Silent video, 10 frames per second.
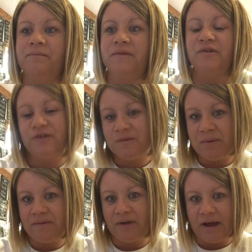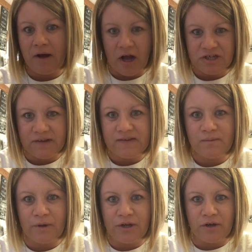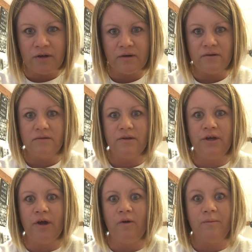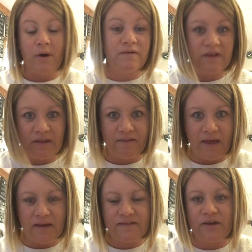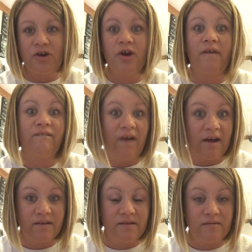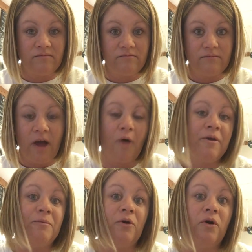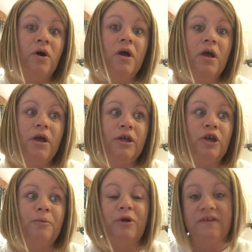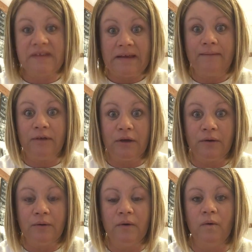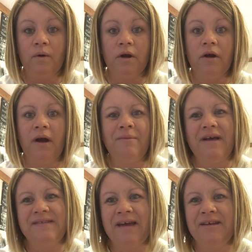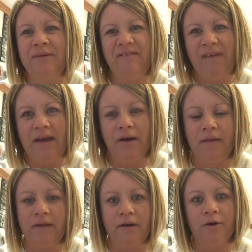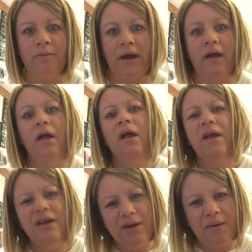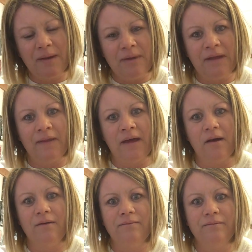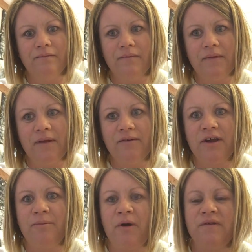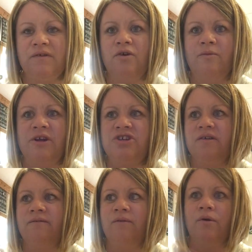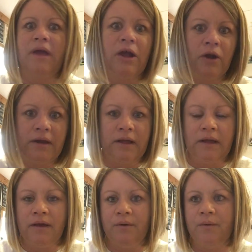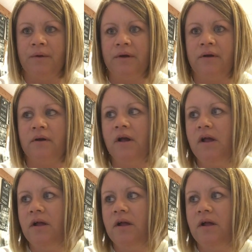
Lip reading: so just be very cautious when you're, posting things. It could affect how people, perceive you, or I'm not saying to be fake on there, but you know what I mean? Like, if you're going to post a whole bunch of vulgarity or,